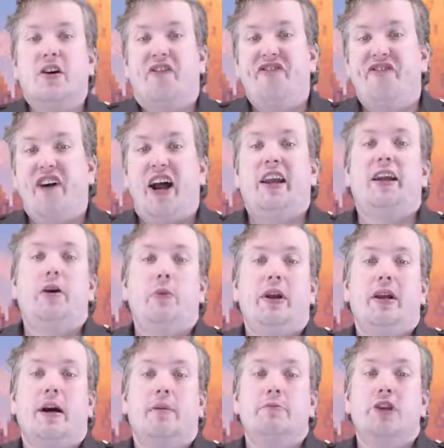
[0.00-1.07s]
finally we
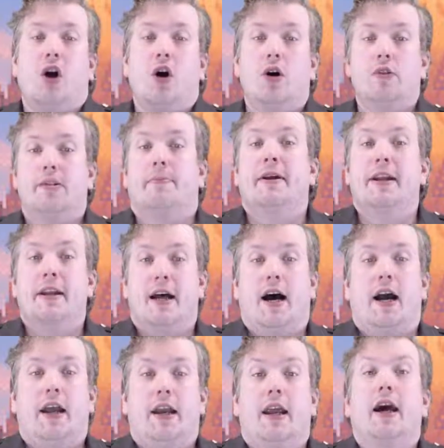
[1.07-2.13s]
come to Ultima
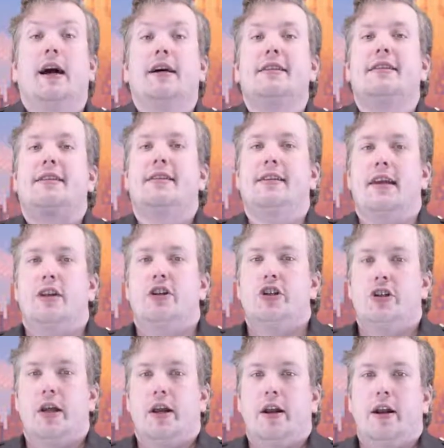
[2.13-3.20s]
9,
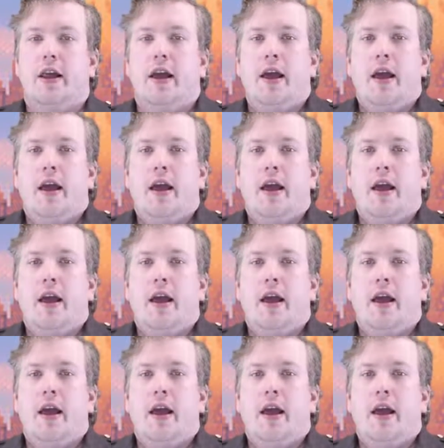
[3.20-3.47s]
Ascension,